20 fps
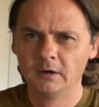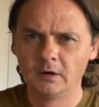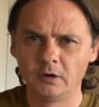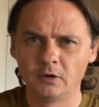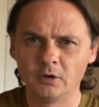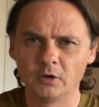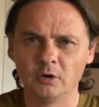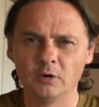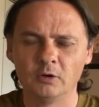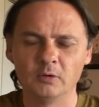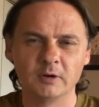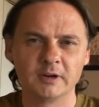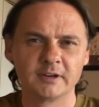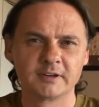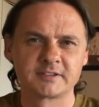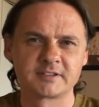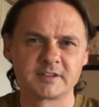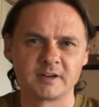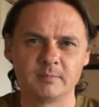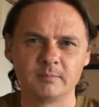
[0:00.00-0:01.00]

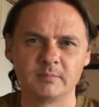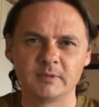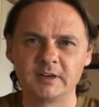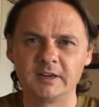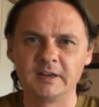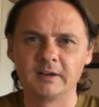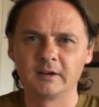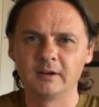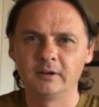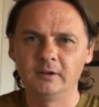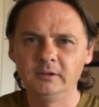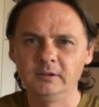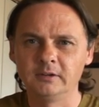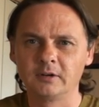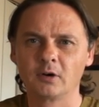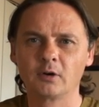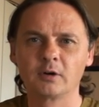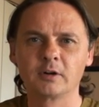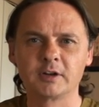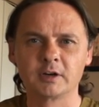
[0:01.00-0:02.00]
although some
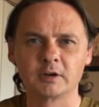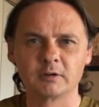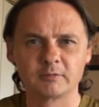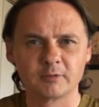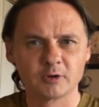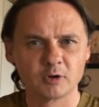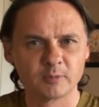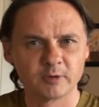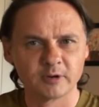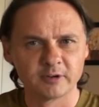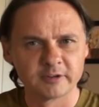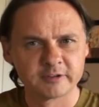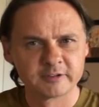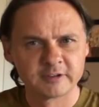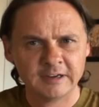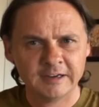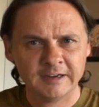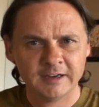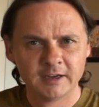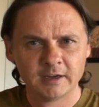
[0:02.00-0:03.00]
earlier
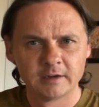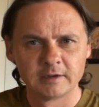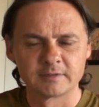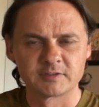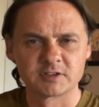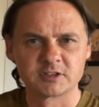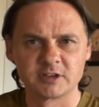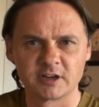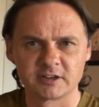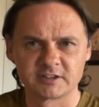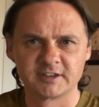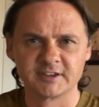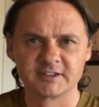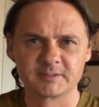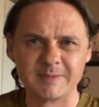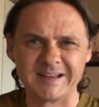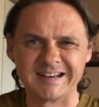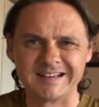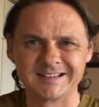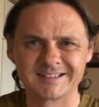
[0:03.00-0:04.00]
rumors have suggested
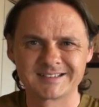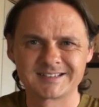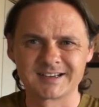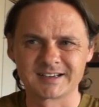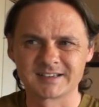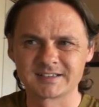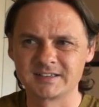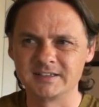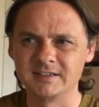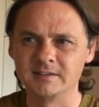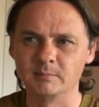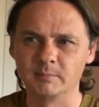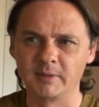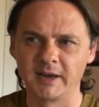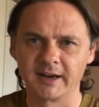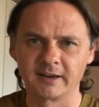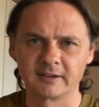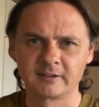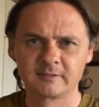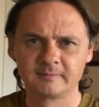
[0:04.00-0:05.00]
as many as 16
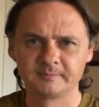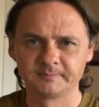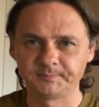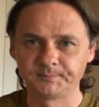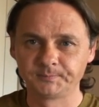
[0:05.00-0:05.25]
banks.